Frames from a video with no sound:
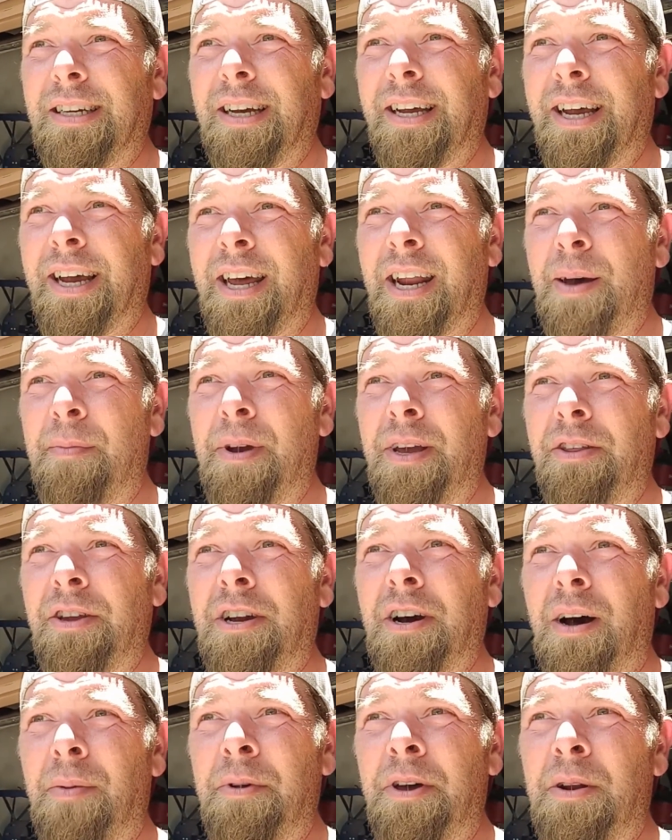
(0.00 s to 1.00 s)
And I made the
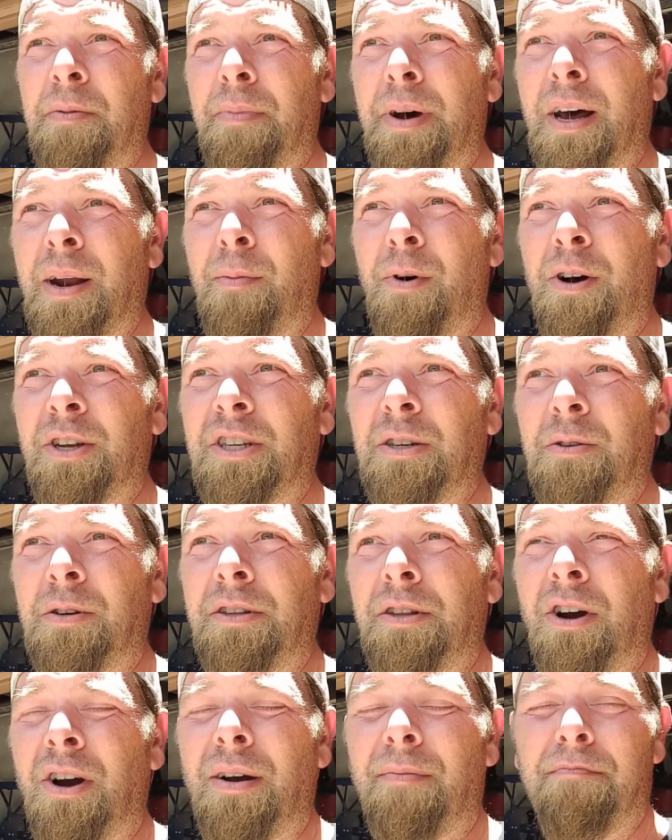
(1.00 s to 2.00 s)
comment about I'm also
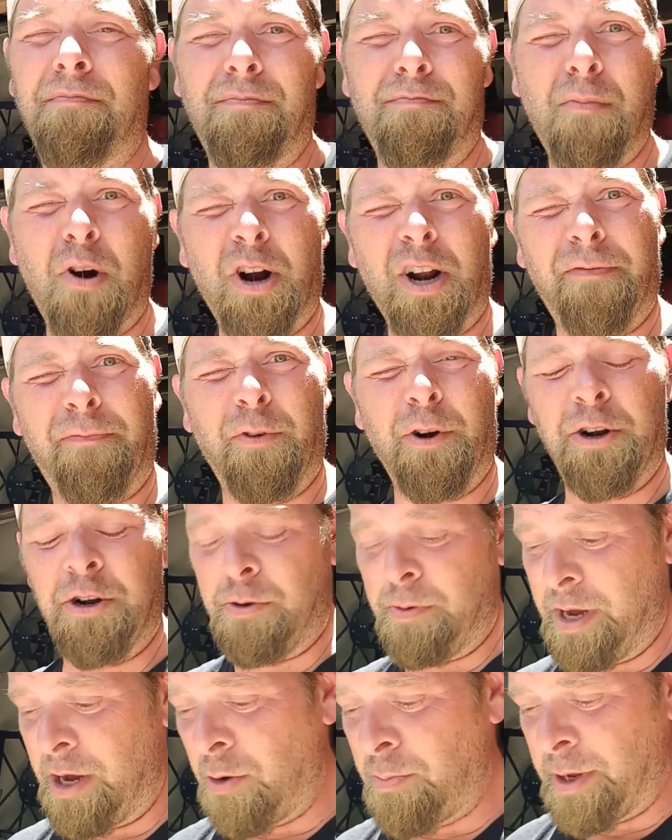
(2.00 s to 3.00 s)
in the market for a
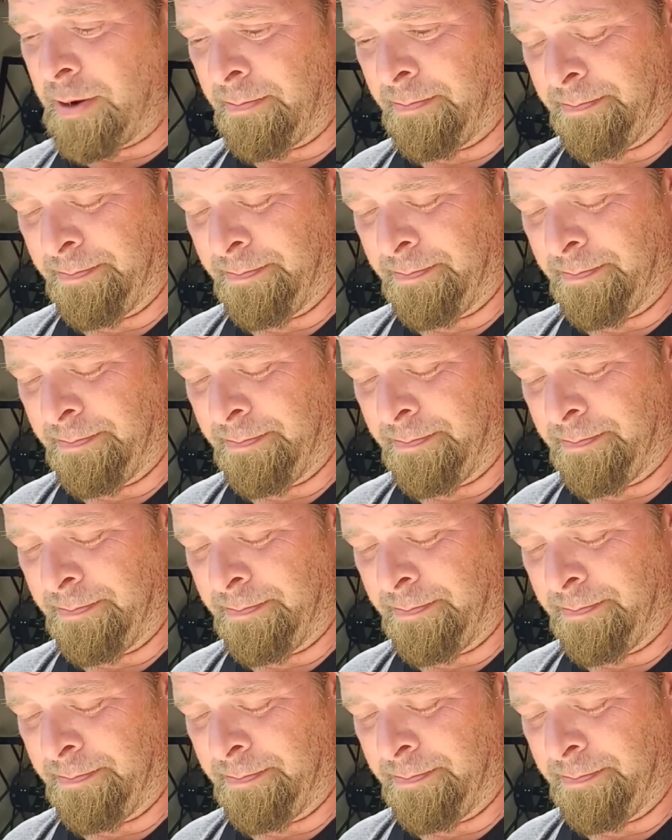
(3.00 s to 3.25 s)
new helmet.